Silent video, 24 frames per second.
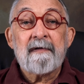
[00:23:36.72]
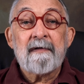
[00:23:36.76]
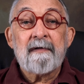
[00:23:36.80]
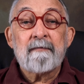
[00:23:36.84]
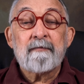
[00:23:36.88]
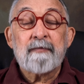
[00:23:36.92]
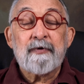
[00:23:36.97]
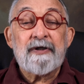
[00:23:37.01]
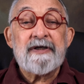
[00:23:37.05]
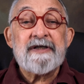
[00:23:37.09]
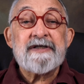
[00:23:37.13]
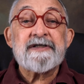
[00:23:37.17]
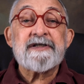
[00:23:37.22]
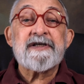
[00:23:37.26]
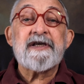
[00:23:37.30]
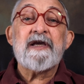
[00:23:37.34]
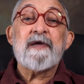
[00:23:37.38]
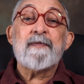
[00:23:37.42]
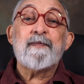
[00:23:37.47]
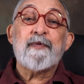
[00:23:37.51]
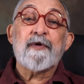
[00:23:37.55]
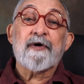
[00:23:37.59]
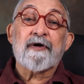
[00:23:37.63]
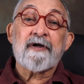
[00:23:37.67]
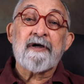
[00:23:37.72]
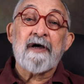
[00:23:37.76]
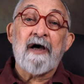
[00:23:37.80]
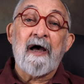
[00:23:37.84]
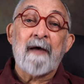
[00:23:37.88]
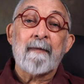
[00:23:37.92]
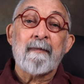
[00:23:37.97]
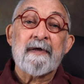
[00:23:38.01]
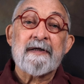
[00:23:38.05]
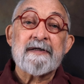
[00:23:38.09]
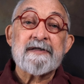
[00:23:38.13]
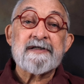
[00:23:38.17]
Please keep your
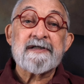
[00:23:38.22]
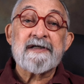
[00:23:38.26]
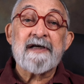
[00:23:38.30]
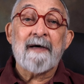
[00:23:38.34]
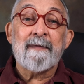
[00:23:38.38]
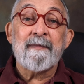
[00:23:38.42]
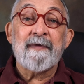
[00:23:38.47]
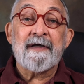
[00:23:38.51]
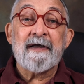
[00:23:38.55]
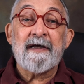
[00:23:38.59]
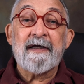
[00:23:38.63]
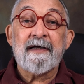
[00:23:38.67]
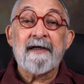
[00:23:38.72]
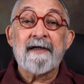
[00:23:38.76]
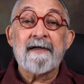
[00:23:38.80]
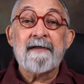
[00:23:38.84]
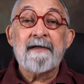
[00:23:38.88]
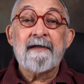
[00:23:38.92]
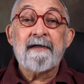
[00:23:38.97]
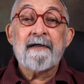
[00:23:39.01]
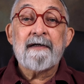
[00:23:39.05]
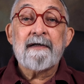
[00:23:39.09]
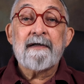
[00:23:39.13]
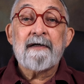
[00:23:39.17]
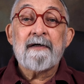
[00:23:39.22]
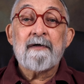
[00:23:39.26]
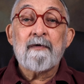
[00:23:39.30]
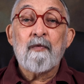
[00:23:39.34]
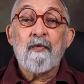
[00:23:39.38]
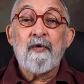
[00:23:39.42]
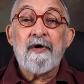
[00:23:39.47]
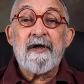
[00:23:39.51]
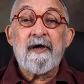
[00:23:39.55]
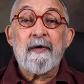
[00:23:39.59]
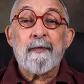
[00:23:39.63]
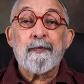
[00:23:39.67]
comments coming in.
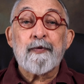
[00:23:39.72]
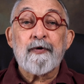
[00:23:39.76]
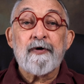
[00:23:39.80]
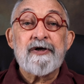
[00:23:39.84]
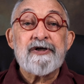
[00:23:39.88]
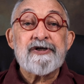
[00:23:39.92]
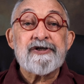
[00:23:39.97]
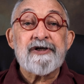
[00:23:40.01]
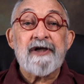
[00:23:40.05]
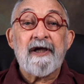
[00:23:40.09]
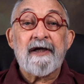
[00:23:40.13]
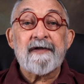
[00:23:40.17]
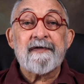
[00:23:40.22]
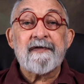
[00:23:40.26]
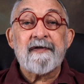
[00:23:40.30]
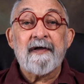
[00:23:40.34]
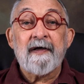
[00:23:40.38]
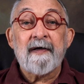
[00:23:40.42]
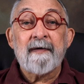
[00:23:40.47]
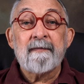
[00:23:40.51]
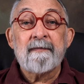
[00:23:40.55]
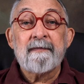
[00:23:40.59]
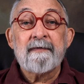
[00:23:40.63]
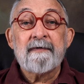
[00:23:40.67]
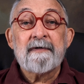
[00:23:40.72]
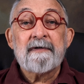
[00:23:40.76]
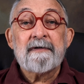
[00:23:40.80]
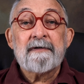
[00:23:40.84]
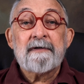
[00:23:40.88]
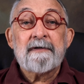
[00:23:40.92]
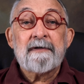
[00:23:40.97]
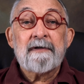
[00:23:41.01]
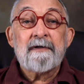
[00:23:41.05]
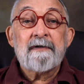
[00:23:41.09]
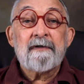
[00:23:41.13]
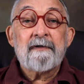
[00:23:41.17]
We appreciate them.
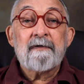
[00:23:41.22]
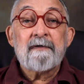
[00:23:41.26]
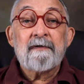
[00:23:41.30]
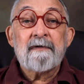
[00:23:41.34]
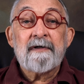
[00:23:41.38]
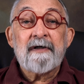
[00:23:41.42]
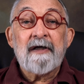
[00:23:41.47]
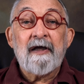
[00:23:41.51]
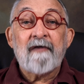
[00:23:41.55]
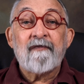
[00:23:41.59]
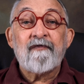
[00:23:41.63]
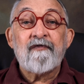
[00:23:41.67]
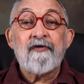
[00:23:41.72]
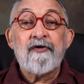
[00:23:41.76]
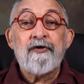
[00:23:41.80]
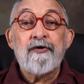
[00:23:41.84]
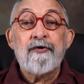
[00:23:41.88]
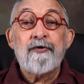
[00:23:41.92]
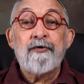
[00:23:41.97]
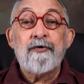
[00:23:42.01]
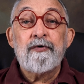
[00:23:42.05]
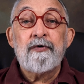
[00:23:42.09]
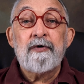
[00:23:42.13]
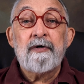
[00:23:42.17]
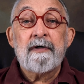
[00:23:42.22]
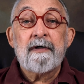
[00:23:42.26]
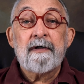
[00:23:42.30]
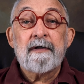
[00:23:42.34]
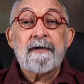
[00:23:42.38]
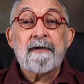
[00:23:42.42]
If you